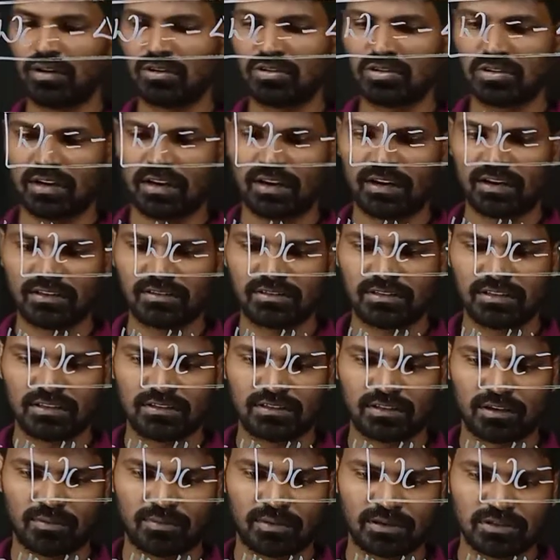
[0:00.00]
potential energy
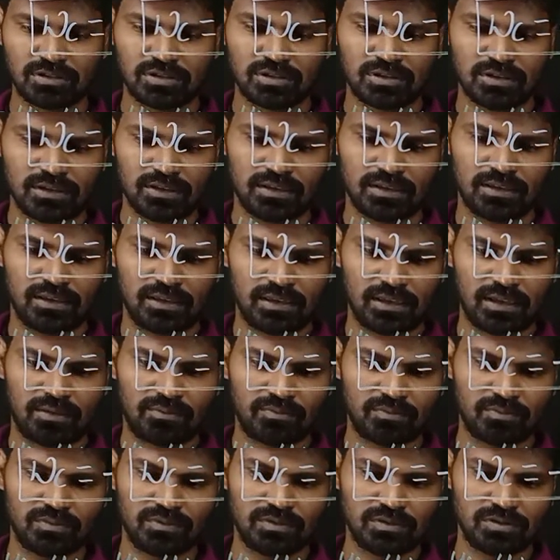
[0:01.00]
is how much?
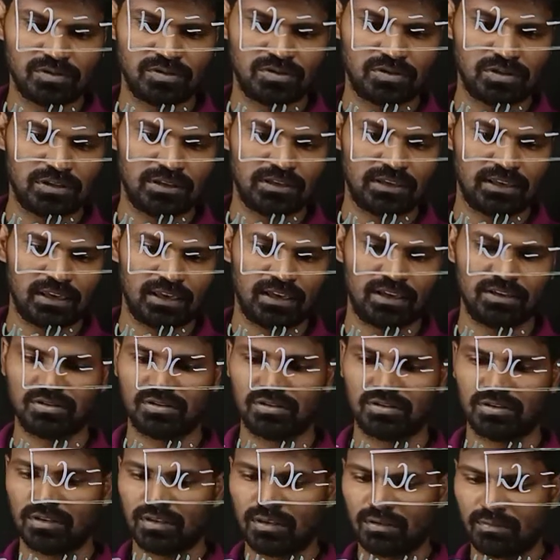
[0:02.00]

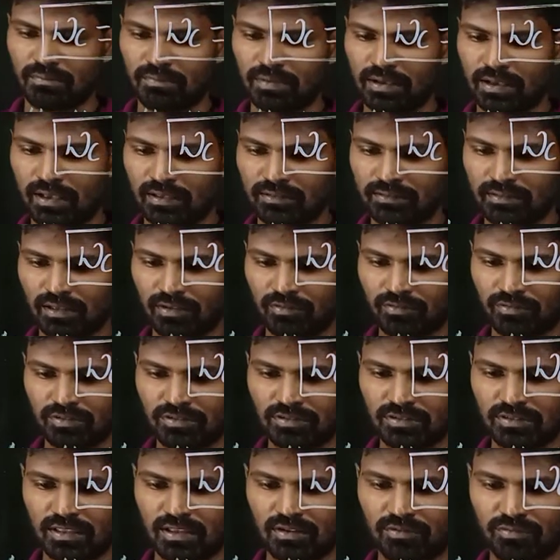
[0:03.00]
mgh, because of
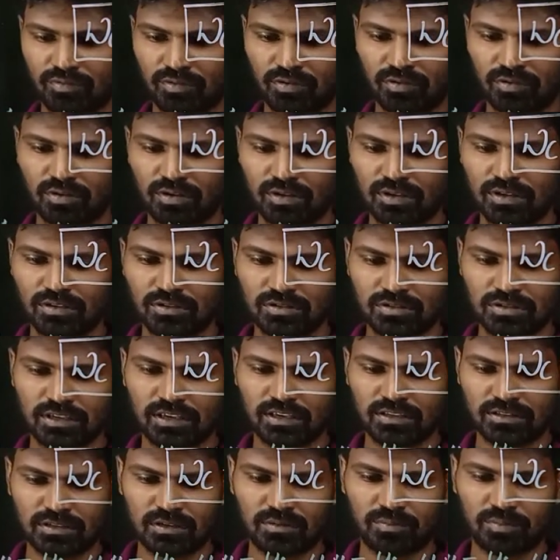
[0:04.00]
which therefore
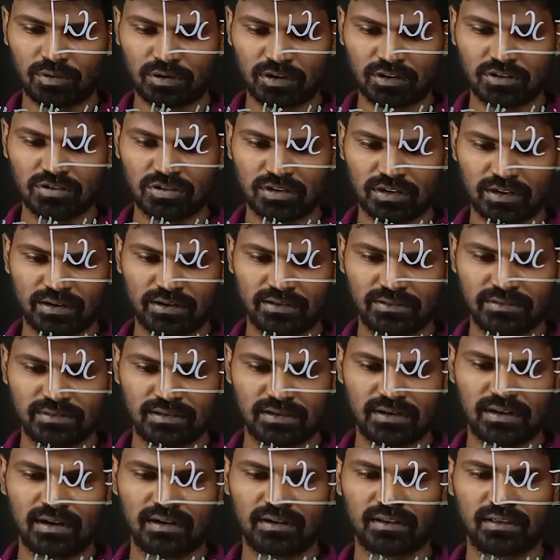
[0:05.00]
change in potential
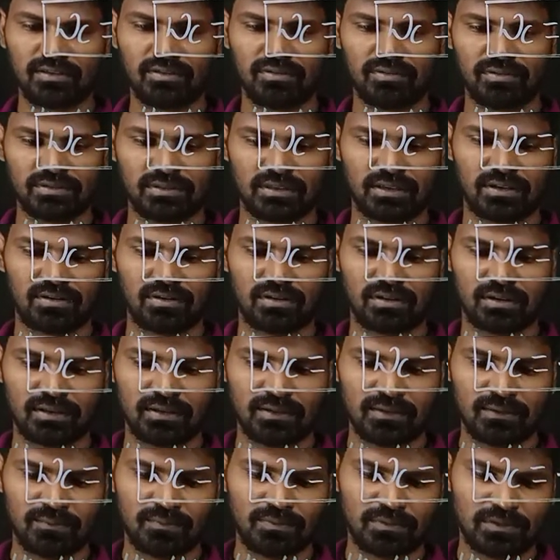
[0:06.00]
energy delta U is equal
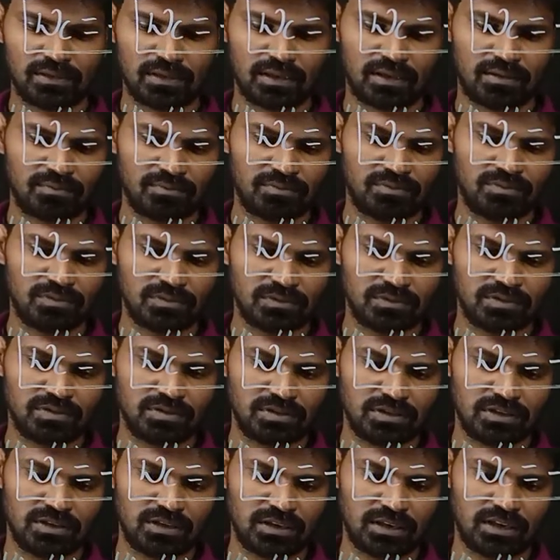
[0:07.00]
to
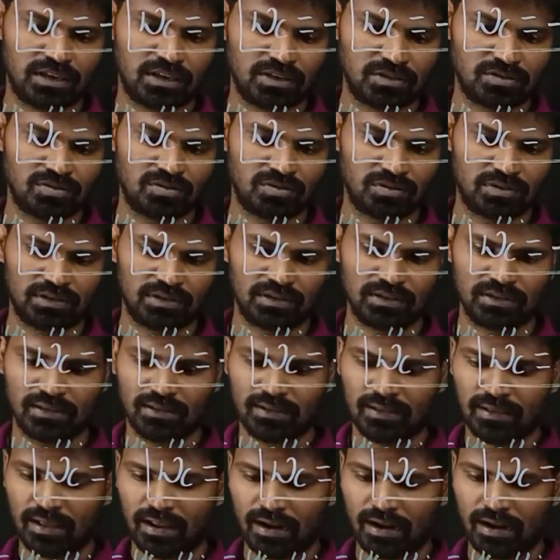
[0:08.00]
mgh only,